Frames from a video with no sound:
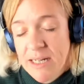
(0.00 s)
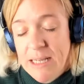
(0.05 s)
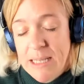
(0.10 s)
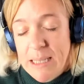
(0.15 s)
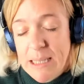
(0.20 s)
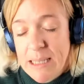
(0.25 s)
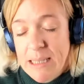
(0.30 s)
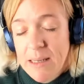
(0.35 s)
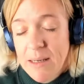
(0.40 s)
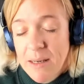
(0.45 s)

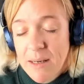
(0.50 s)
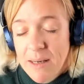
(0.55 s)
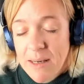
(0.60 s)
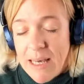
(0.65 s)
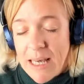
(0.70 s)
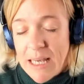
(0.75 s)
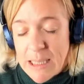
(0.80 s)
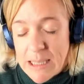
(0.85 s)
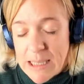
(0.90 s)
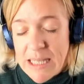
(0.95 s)
It's
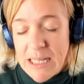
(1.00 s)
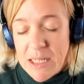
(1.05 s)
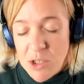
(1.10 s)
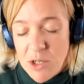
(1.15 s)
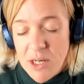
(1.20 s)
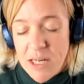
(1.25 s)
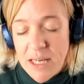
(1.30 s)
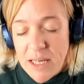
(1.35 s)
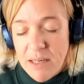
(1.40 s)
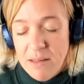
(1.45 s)
it's
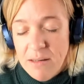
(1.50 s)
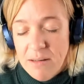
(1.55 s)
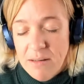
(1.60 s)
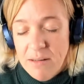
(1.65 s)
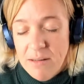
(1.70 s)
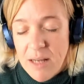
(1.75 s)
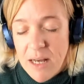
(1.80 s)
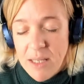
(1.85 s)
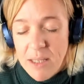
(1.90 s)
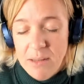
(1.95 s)
literally
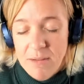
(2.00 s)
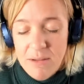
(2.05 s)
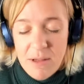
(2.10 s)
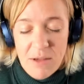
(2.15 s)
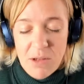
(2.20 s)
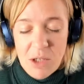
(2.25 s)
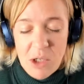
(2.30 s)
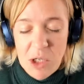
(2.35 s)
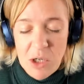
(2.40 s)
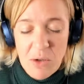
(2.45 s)
a
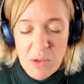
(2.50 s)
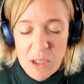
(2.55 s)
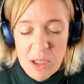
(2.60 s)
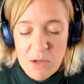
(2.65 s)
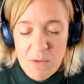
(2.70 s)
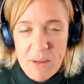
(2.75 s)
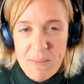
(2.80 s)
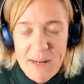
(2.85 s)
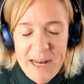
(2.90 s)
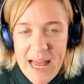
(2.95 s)
two to
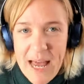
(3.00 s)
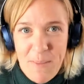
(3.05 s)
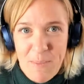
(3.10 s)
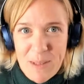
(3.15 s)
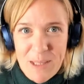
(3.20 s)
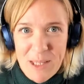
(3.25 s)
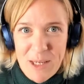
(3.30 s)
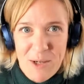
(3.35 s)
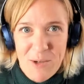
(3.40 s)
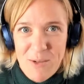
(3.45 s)
three minute
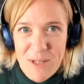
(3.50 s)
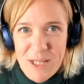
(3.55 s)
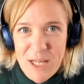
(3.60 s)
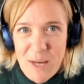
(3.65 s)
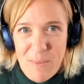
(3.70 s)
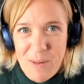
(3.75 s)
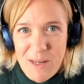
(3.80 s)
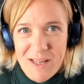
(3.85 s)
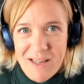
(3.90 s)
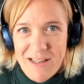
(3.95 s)
episode with a
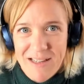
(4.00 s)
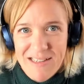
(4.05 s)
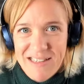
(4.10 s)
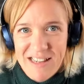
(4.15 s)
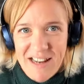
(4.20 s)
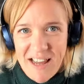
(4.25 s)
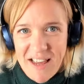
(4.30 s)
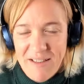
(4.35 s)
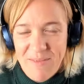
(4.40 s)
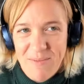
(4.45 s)
couple of cuts
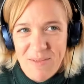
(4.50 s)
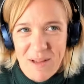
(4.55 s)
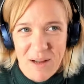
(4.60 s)
in it.